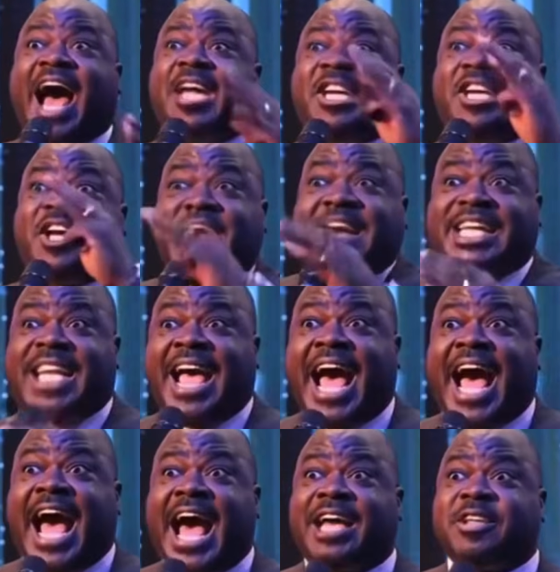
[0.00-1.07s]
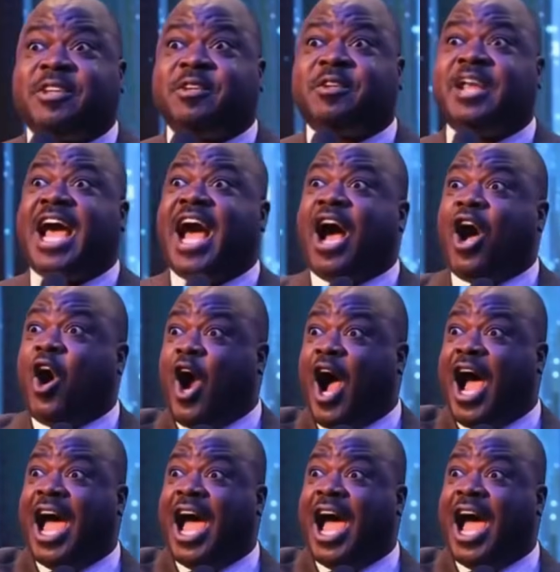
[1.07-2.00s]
of Africa and he wants you to join